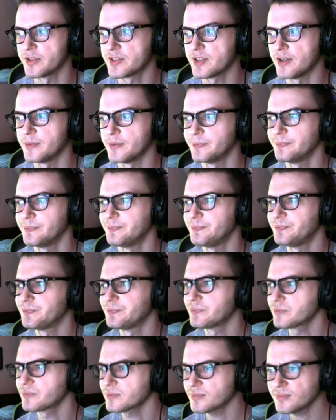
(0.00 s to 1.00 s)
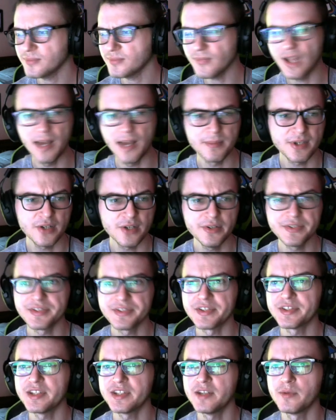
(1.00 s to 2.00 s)
So I'm curious
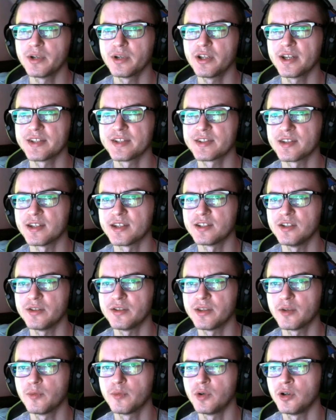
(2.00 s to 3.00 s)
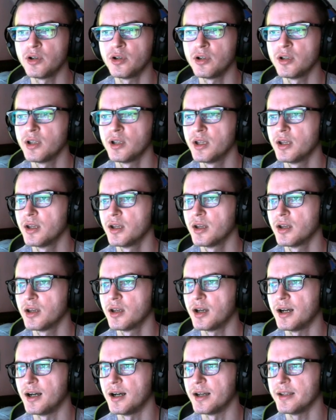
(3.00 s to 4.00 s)
to see, what do you guys think? Do you think we'll
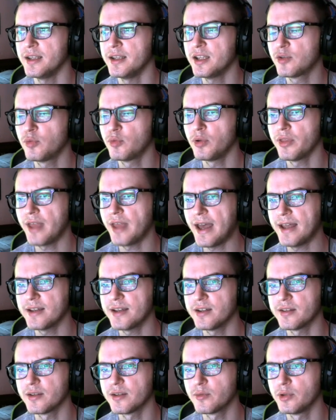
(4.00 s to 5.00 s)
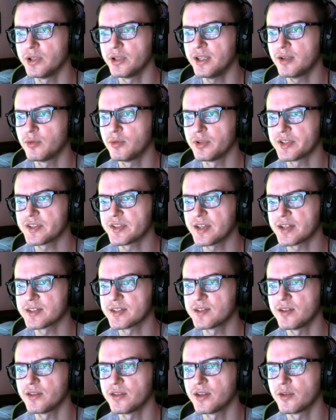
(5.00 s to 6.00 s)
equal that? Do you think we'll equal
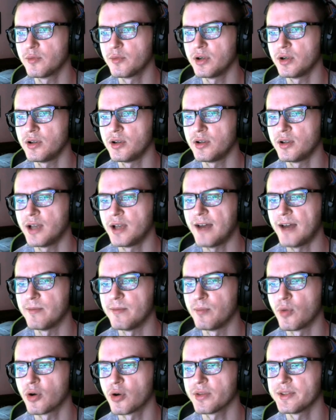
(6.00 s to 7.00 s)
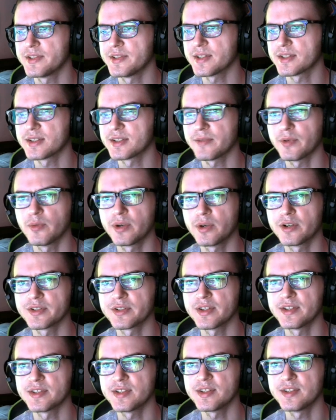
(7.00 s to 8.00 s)
6? Do you think we'll have more than 6 different winners
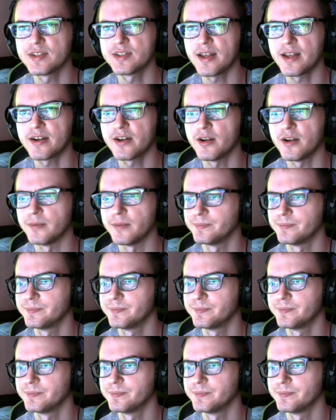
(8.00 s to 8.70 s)
on the season? I don't know.